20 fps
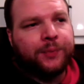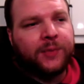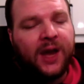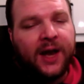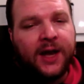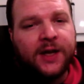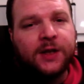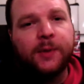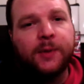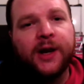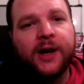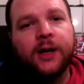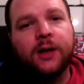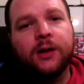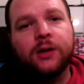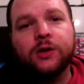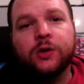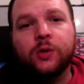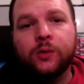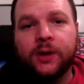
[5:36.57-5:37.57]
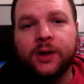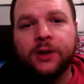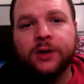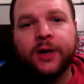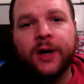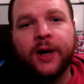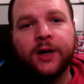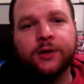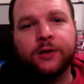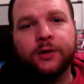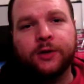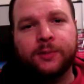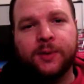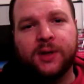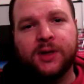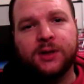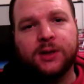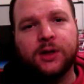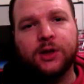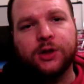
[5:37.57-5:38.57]
has made it to the International Space
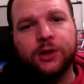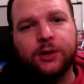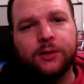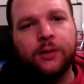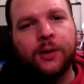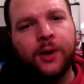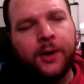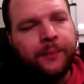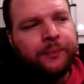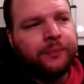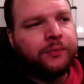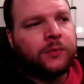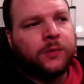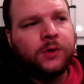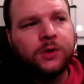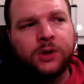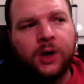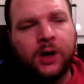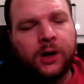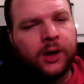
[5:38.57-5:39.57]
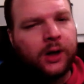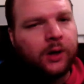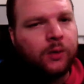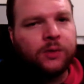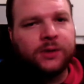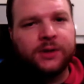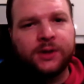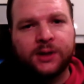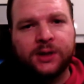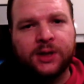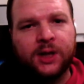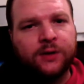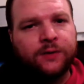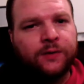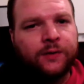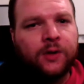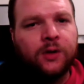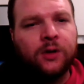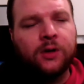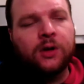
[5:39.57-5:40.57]
Station. Docking was
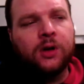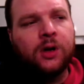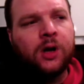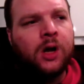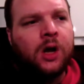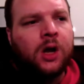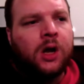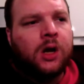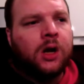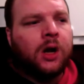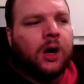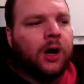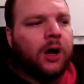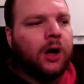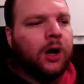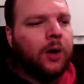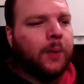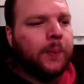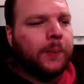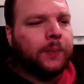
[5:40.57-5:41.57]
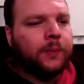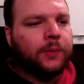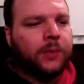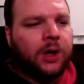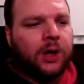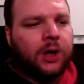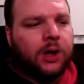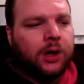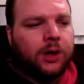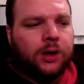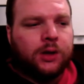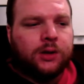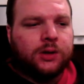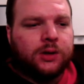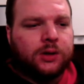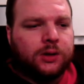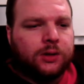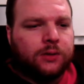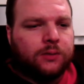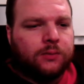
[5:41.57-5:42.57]
successful, and
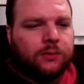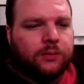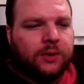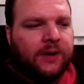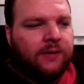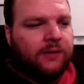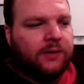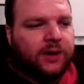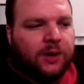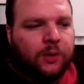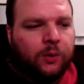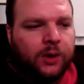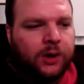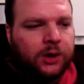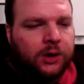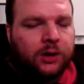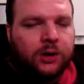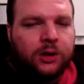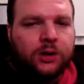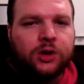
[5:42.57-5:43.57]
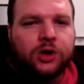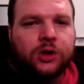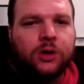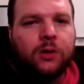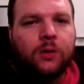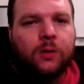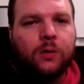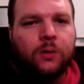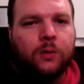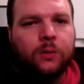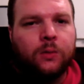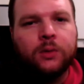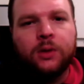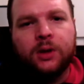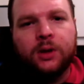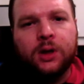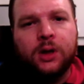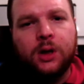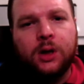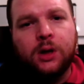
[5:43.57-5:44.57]
everything went good. So
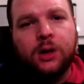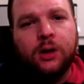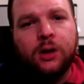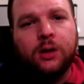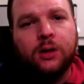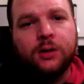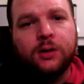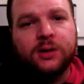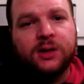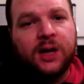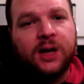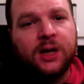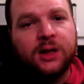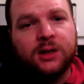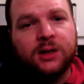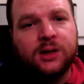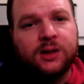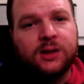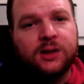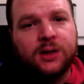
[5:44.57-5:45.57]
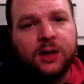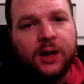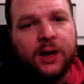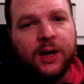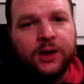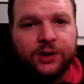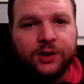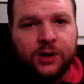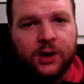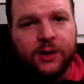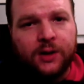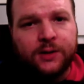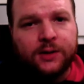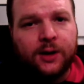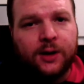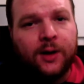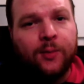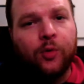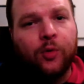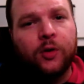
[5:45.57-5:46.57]
the scientists and astronauts
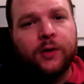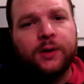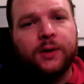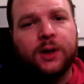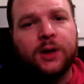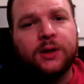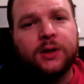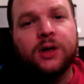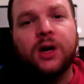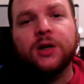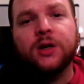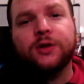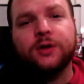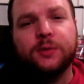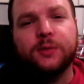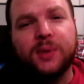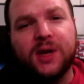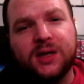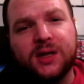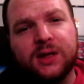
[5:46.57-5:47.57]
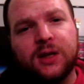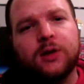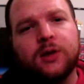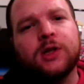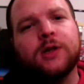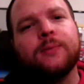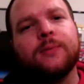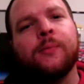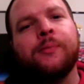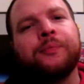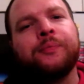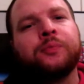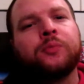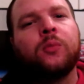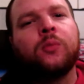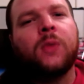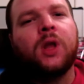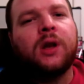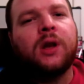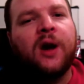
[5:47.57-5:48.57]
on board the International Space Station
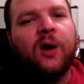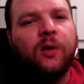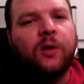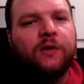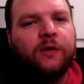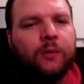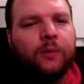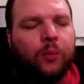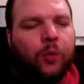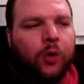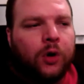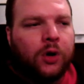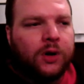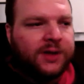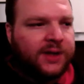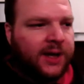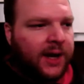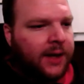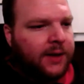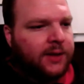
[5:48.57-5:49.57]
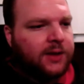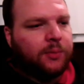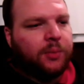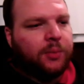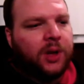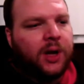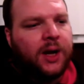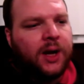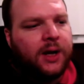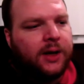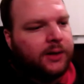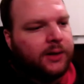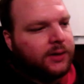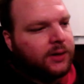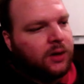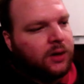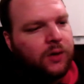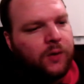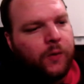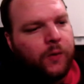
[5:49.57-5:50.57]
now have more science supplies,
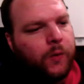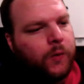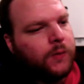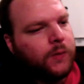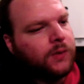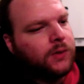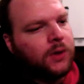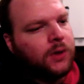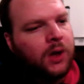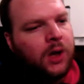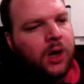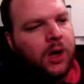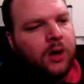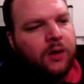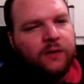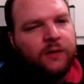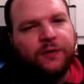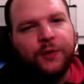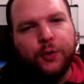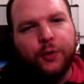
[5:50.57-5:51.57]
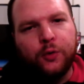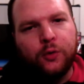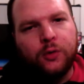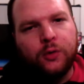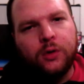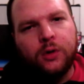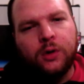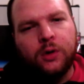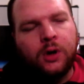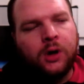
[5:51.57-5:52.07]
clothes, food,